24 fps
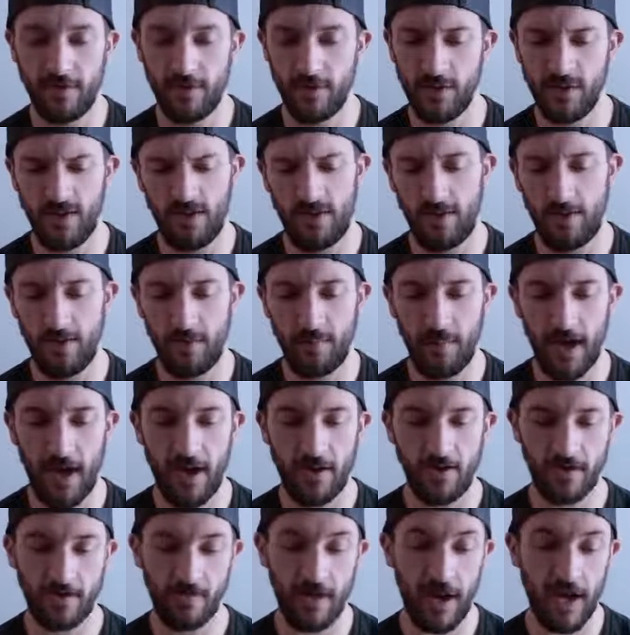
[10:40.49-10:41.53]
230
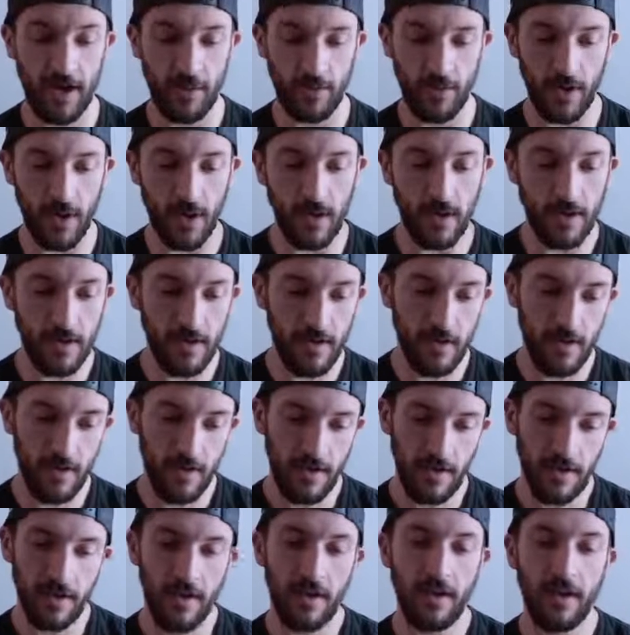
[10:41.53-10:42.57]
pounds body weight.
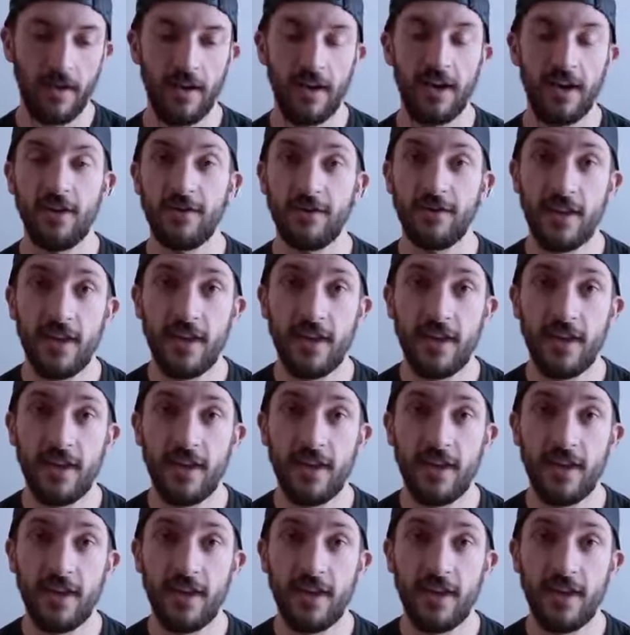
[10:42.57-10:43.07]
Here's